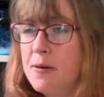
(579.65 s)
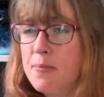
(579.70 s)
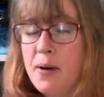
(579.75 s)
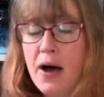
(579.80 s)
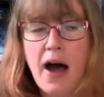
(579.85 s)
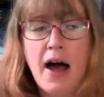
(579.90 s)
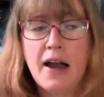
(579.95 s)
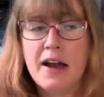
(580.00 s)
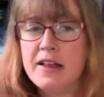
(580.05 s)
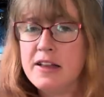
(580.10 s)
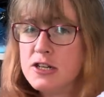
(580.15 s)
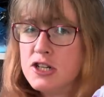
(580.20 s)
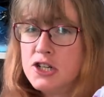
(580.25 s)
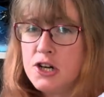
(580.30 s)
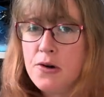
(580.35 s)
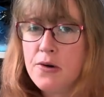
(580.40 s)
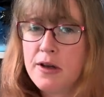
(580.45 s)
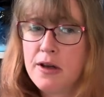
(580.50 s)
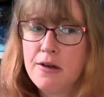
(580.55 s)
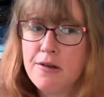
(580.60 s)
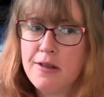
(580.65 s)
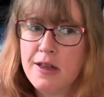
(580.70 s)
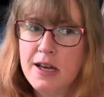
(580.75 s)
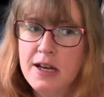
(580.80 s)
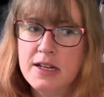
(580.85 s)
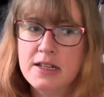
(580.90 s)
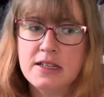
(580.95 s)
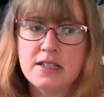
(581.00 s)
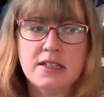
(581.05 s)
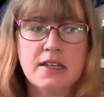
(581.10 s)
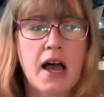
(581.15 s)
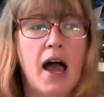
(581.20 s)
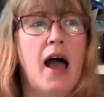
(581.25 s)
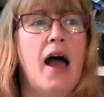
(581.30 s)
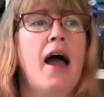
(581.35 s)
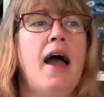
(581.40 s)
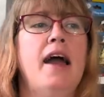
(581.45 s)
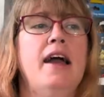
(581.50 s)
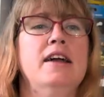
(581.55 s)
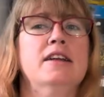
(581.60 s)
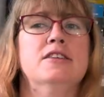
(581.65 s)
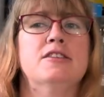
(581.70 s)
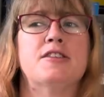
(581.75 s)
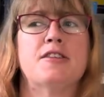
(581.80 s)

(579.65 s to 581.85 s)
body that's showing you the insides.